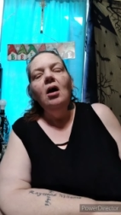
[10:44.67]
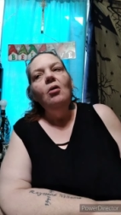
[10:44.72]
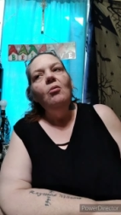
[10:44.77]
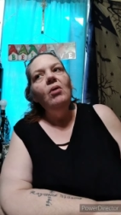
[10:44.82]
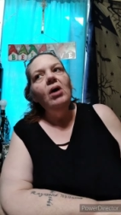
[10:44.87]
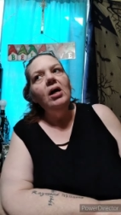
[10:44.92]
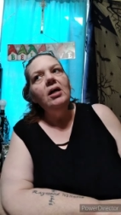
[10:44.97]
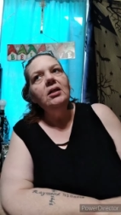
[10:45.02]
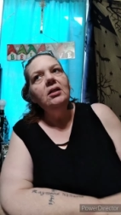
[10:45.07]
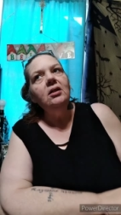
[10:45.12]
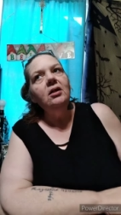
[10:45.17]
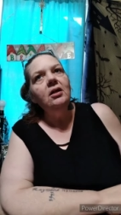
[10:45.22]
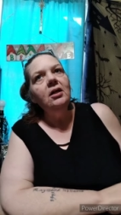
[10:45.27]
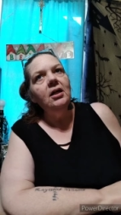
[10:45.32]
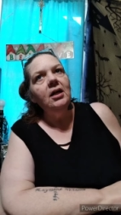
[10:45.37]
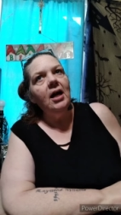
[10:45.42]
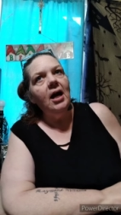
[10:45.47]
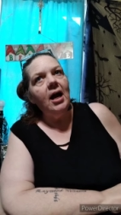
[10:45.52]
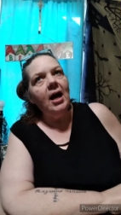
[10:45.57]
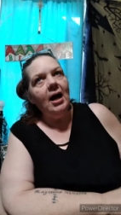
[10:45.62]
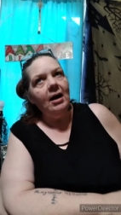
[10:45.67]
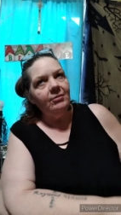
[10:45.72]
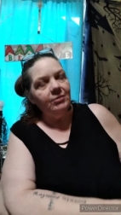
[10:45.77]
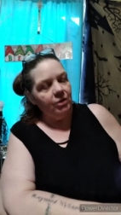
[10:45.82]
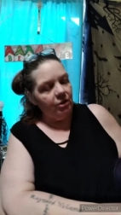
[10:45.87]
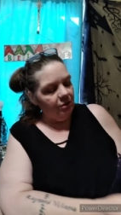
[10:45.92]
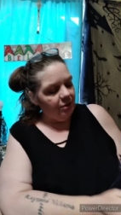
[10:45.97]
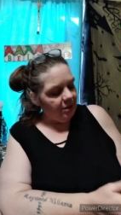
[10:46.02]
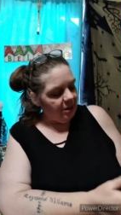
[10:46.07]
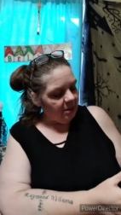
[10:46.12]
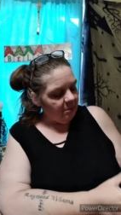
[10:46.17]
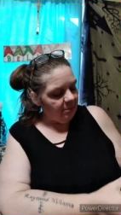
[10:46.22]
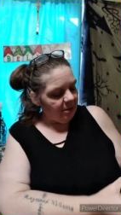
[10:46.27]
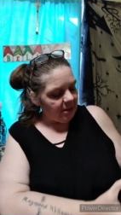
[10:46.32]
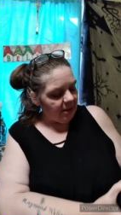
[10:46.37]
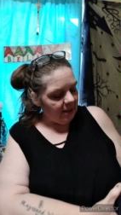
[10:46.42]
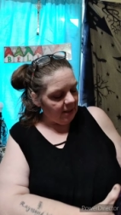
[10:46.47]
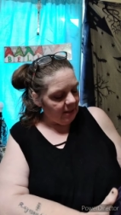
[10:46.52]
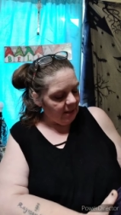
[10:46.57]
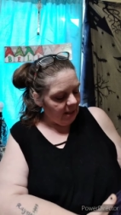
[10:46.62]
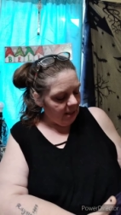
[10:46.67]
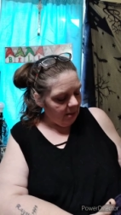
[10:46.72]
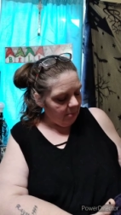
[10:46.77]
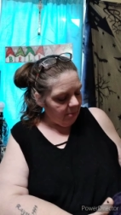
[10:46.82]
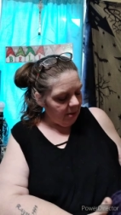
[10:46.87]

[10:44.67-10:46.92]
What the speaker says: Well, I started it after Christmas, I think.